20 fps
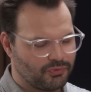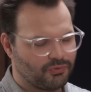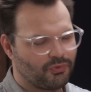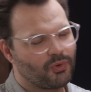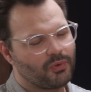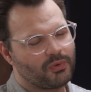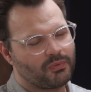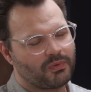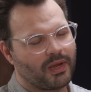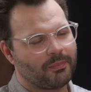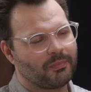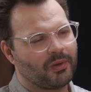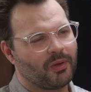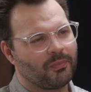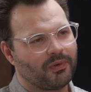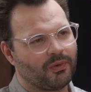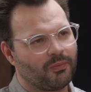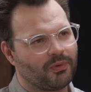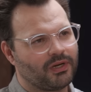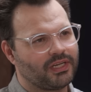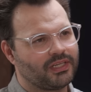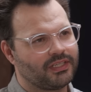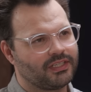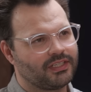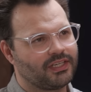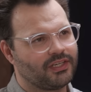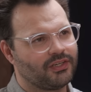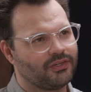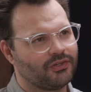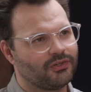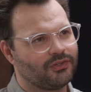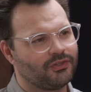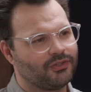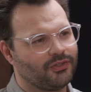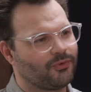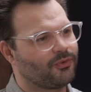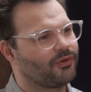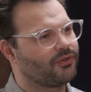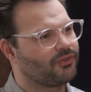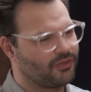Before we wrap up, I wanted to hear
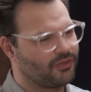your